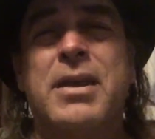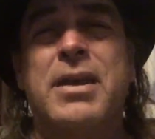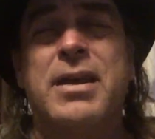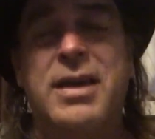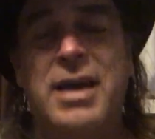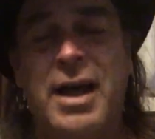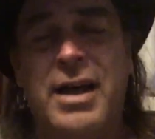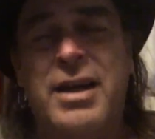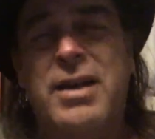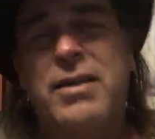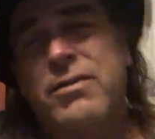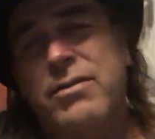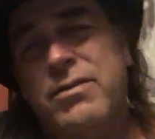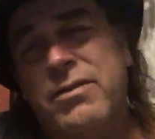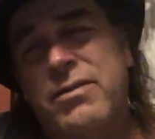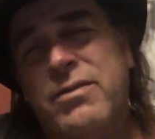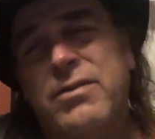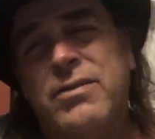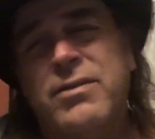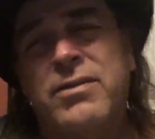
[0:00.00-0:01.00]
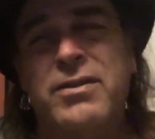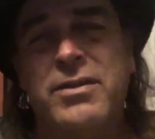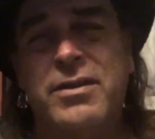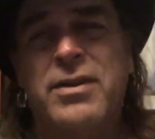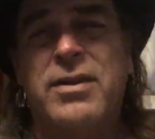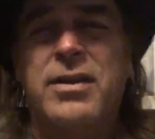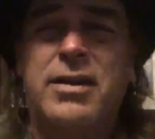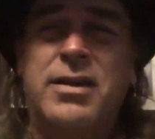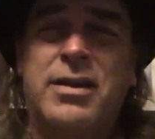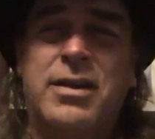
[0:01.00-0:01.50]
Kind of,
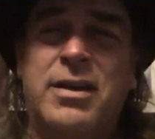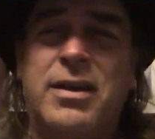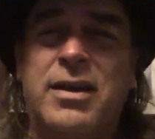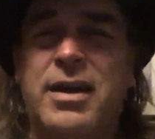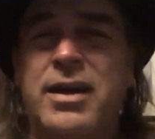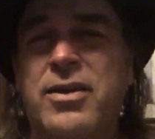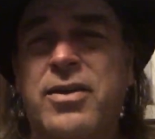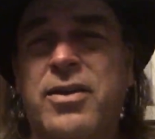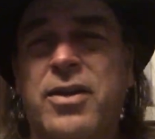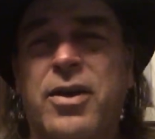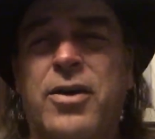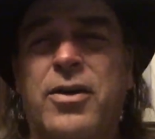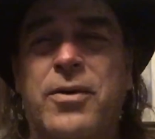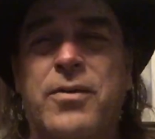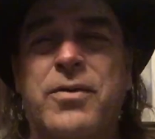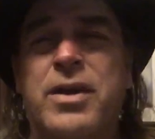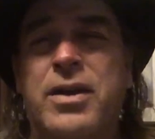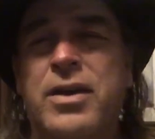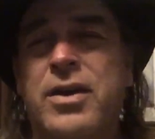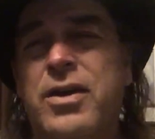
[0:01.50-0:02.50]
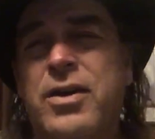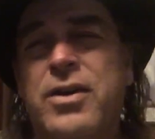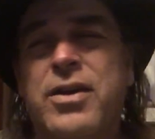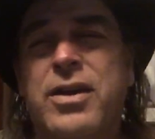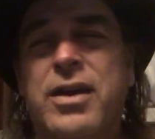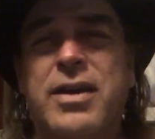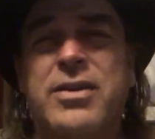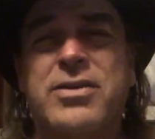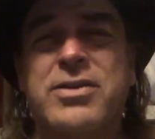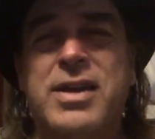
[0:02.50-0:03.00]
I don't know, you know,
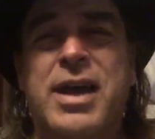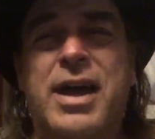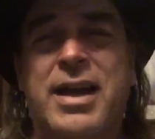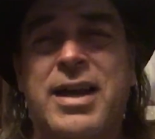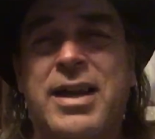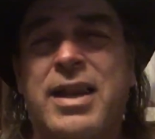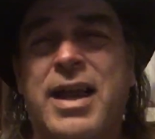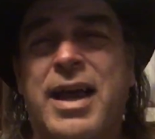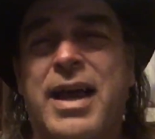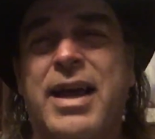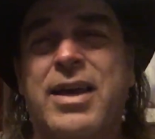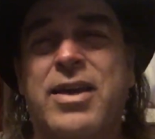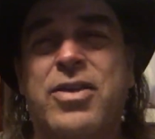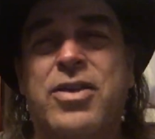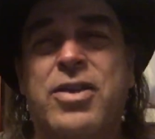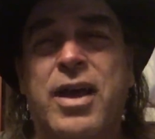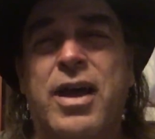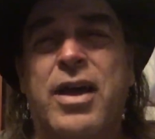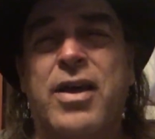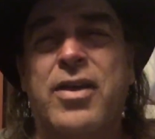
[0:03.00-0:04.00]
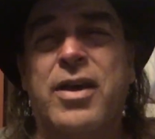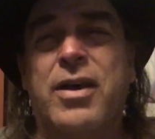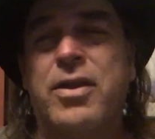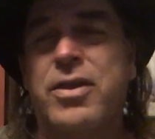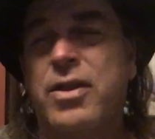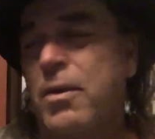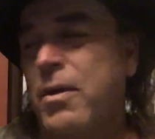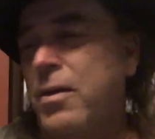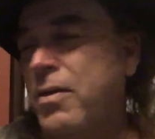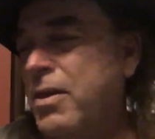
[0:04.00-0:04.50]
it's kind of like
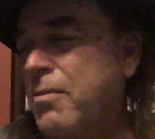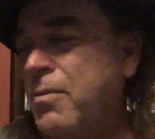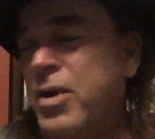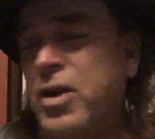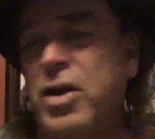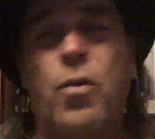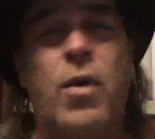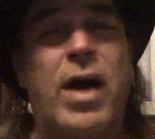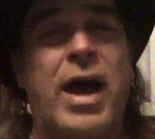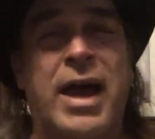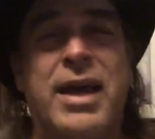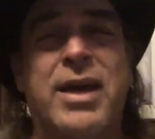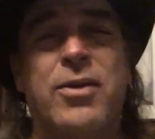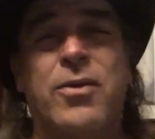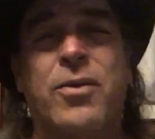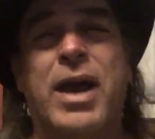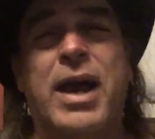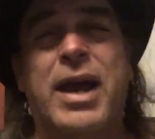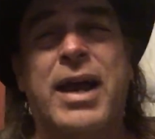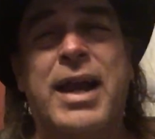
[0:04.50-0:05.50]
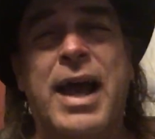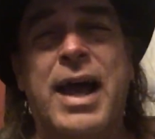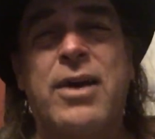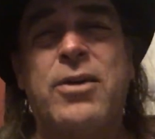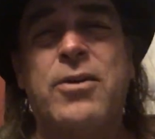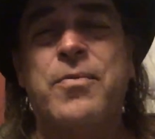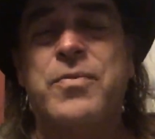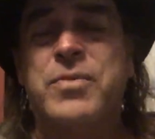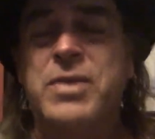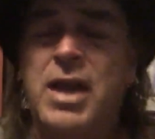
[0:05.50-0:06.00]
the money wagon ran
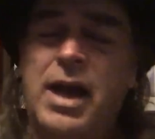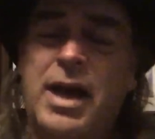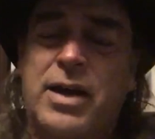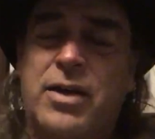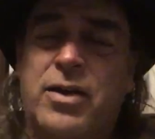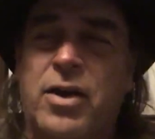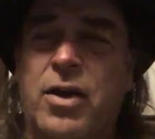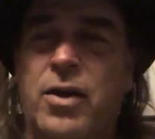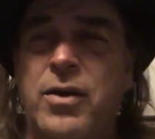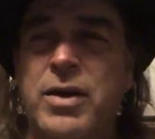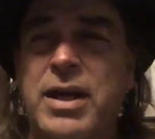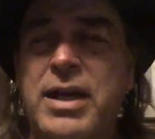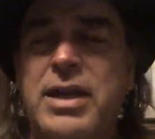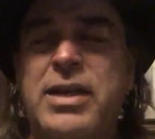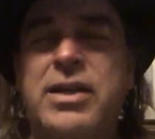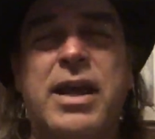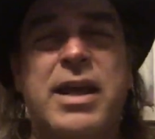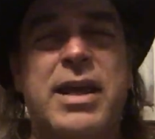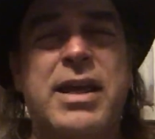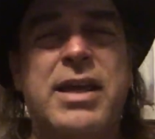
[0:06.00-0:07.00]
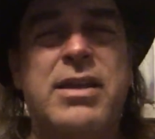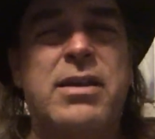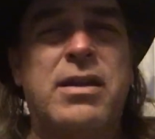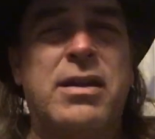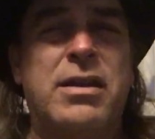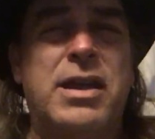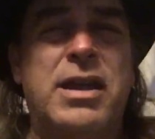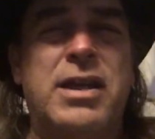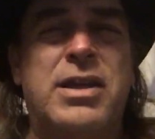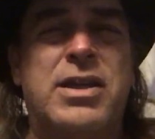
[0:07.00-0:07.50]
out. I don't know,
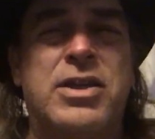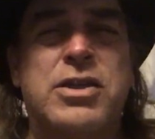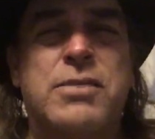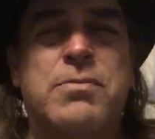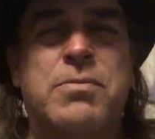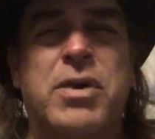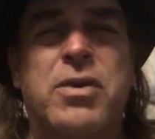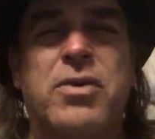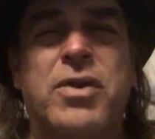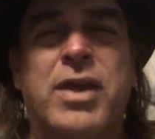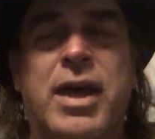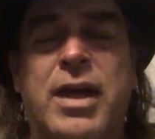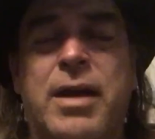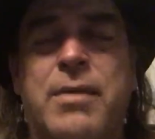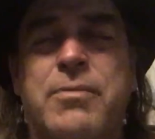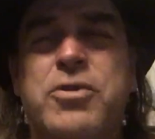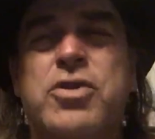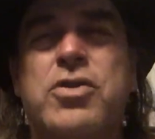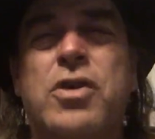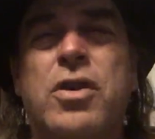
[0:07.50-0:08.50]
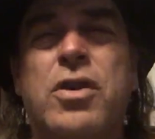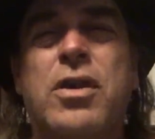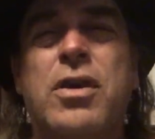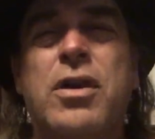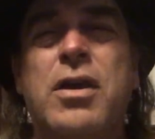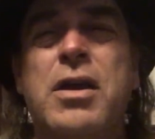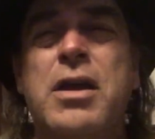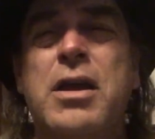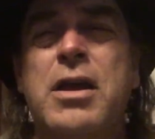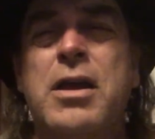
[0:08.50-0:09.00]
he'd dispute that, I'm
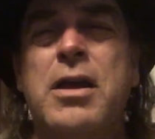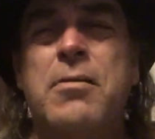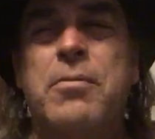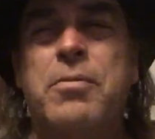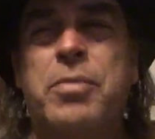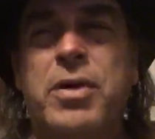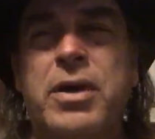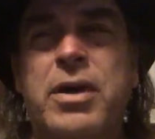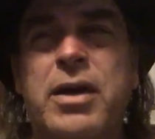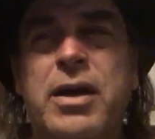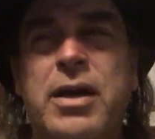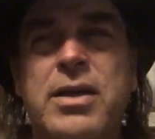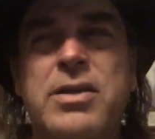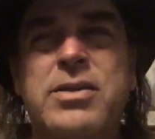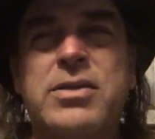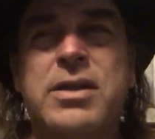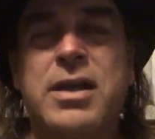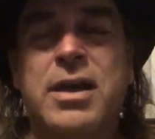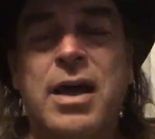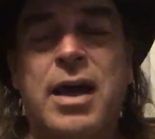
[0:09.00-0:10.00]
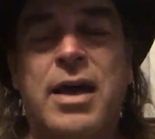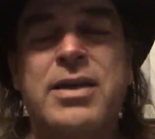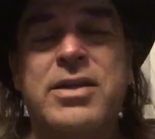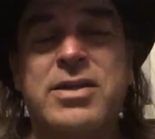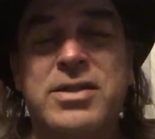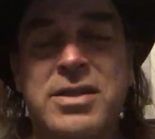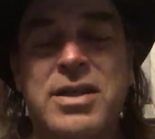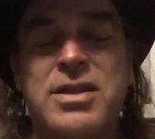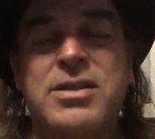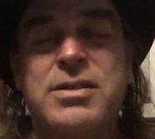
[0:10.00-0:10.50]
sure. But it is kind of
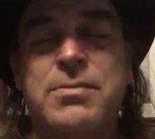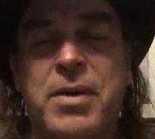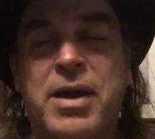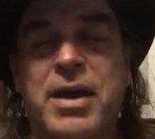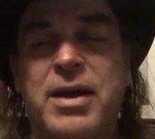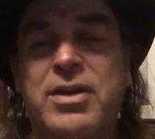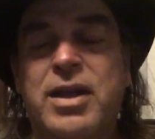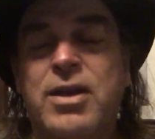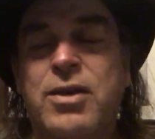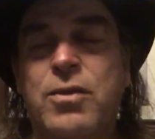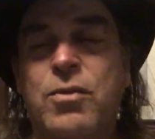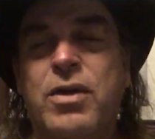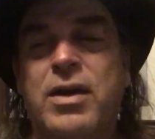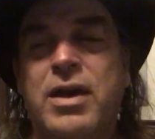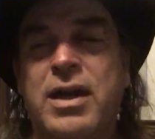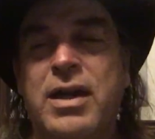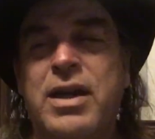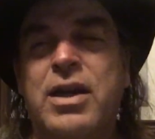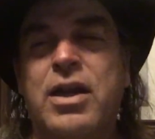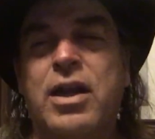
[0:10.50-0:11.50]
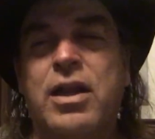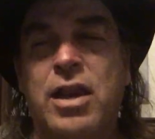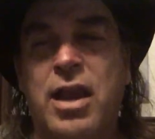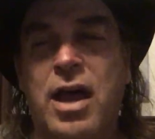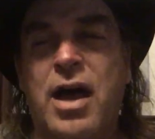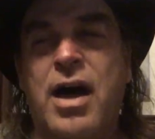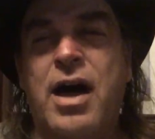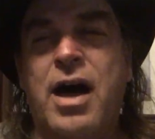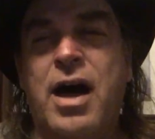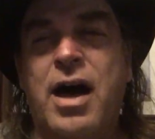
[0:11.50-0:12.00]
suspect that you were getting a
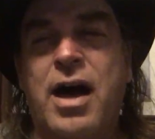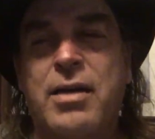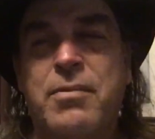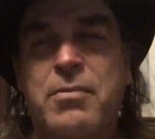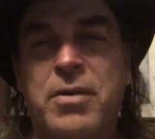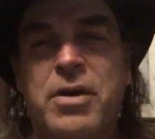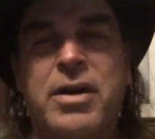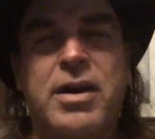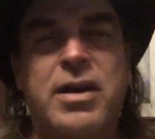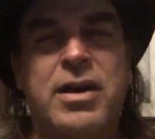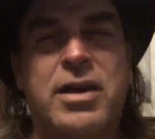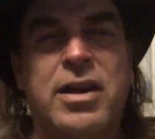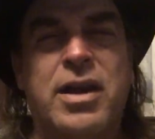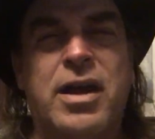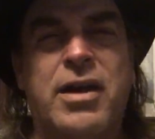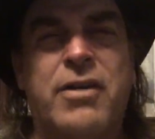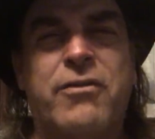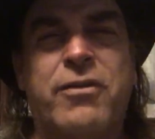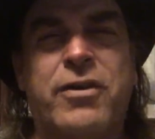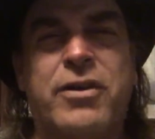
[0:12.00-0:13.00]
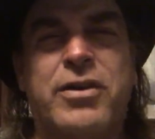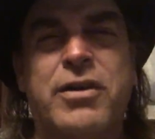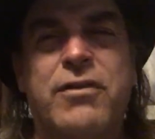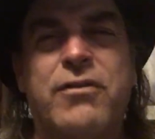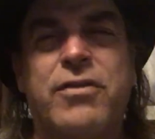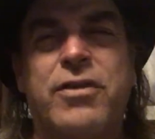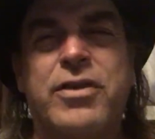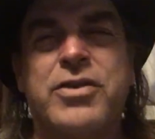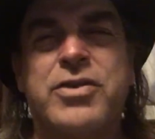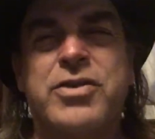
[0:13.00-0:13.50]
lot of money and a lot of funding
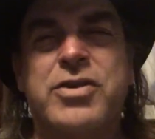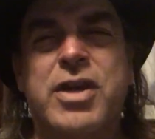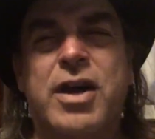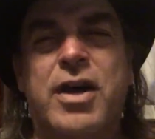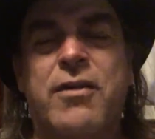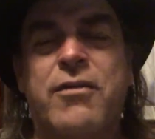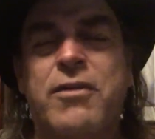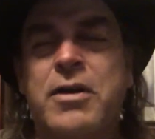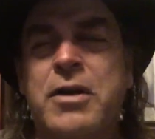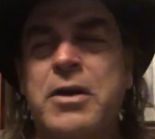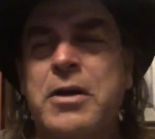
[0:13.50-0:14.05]
for this stuff.